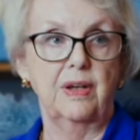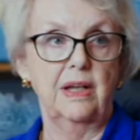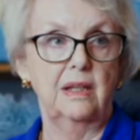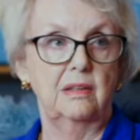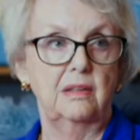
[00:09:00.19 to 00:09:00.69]
I
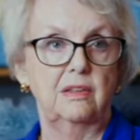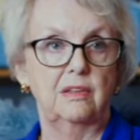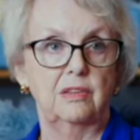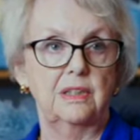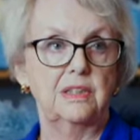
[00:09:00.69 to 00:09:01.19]
had
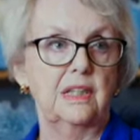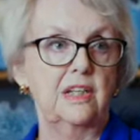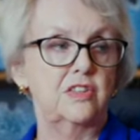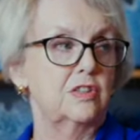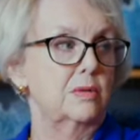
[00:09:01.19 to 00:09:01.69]
early
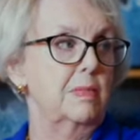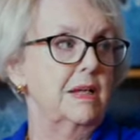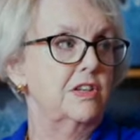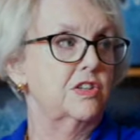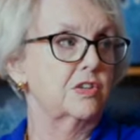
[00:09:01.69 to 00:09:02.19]
stage
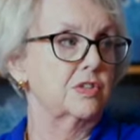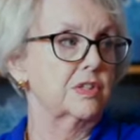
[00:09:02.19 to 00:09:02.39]
dementia or